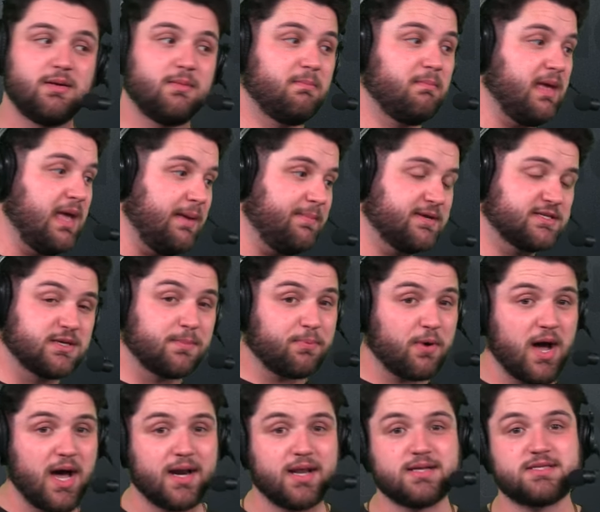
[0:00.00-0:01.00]
Maybe it's a
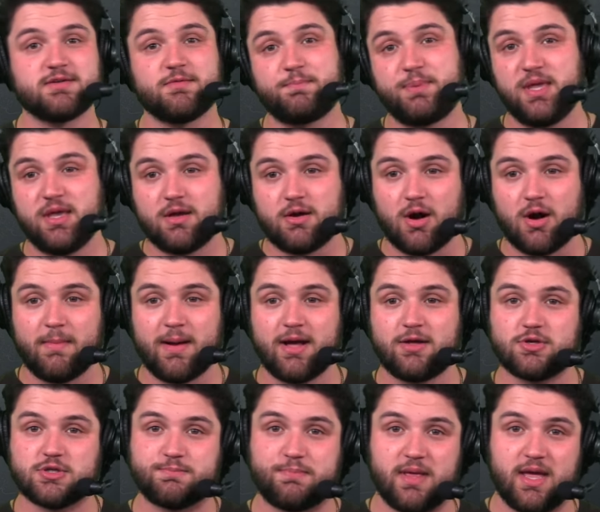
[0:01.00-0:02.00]
product of Pete
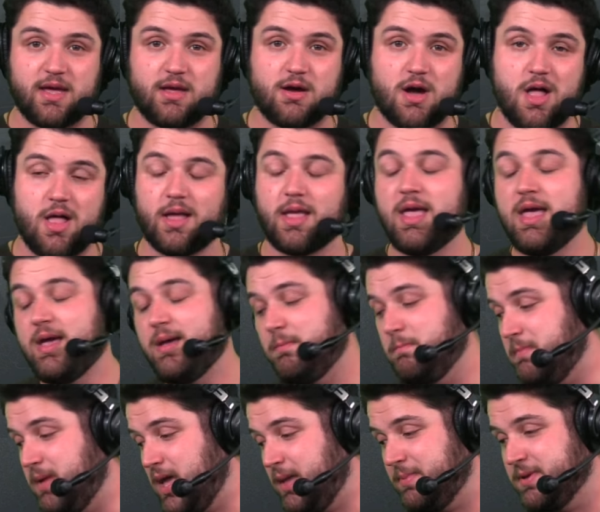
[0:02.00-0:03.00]
Carmichael's play calling.
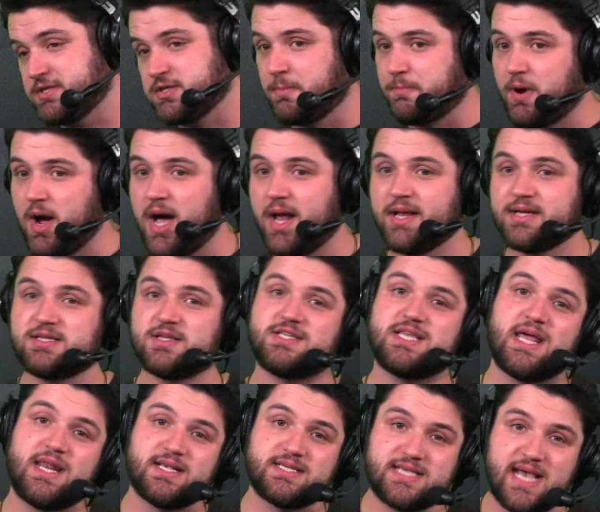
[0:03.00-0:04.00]
Maybe it's a product of
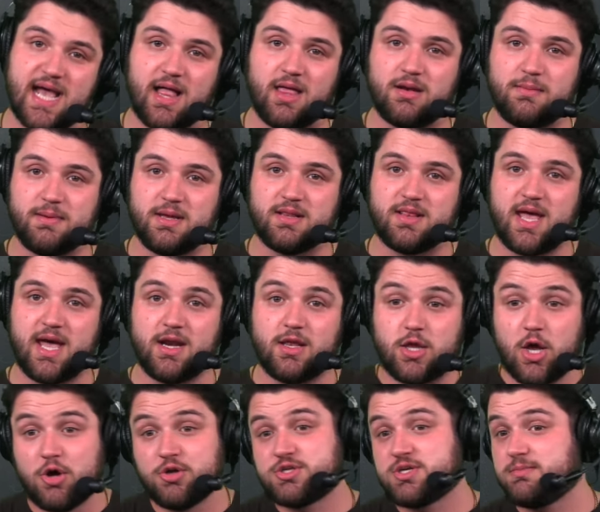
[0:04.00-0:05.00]
Dennis Allen being the head
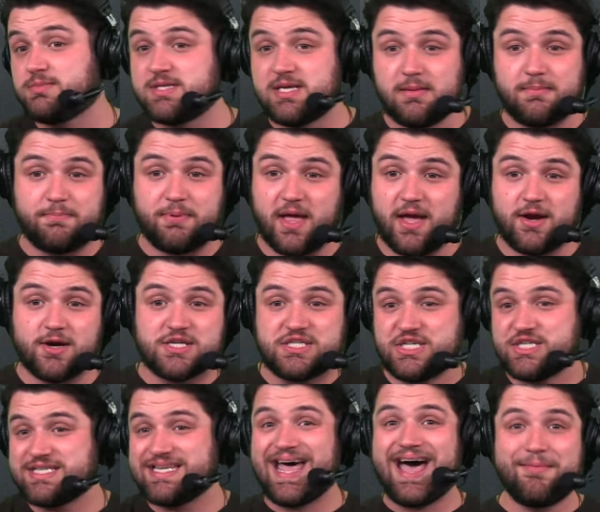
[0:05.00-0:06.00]
coach and players
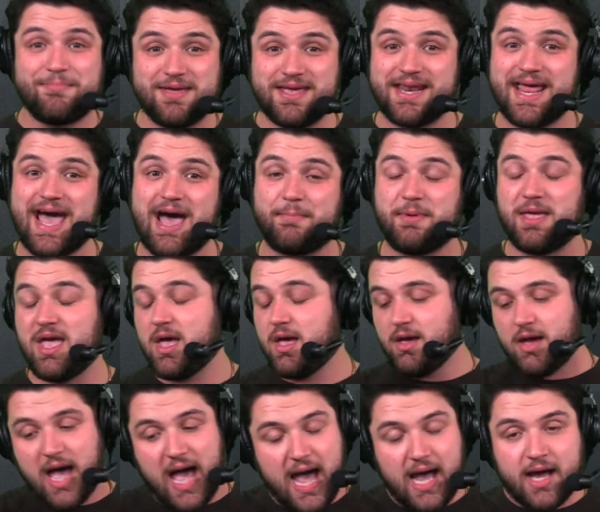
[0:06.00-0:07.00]
just not being happy.
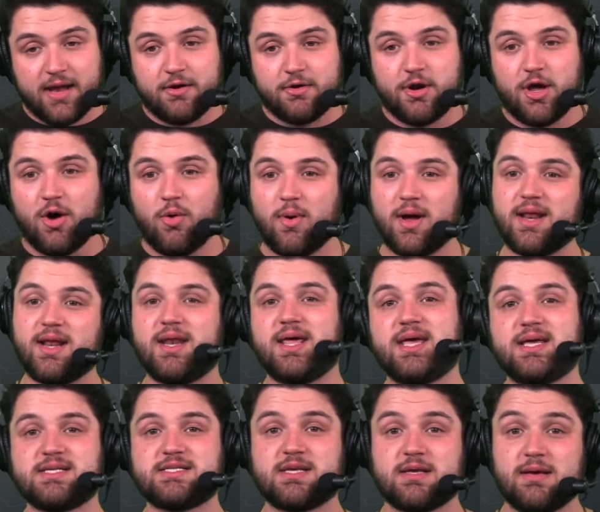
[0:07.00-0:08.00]
I don't know what it
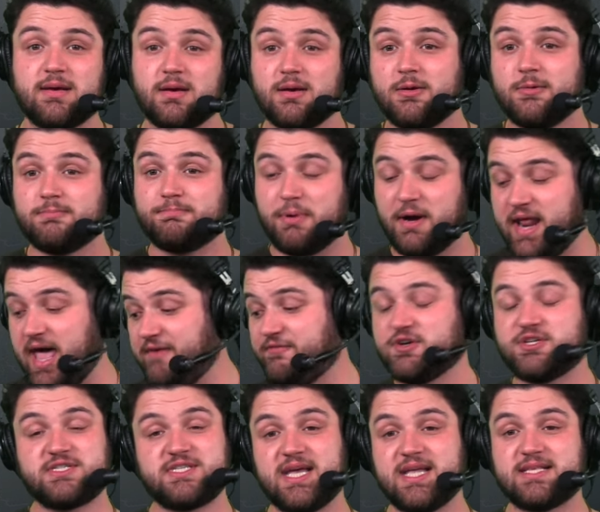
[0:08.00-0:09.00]
is, but ever
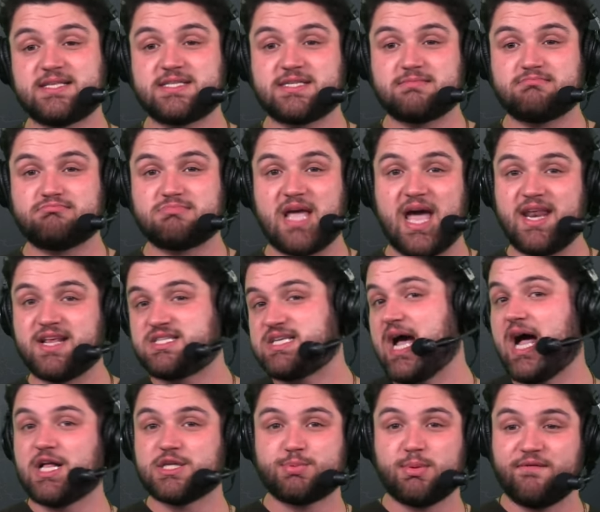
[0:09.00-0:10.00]
since Dennis
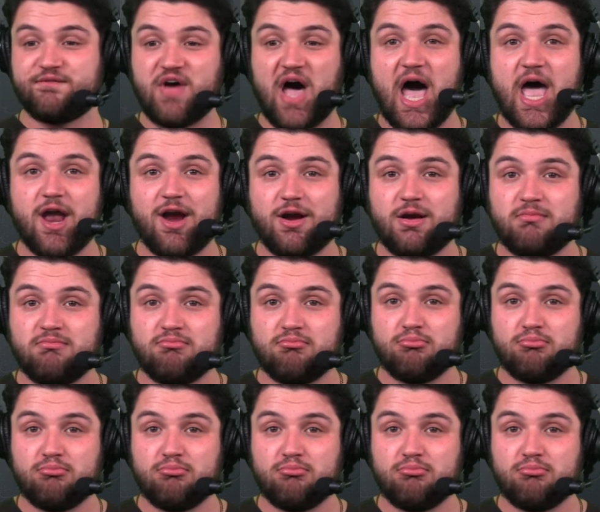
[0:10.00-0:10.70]
Allen's been fired,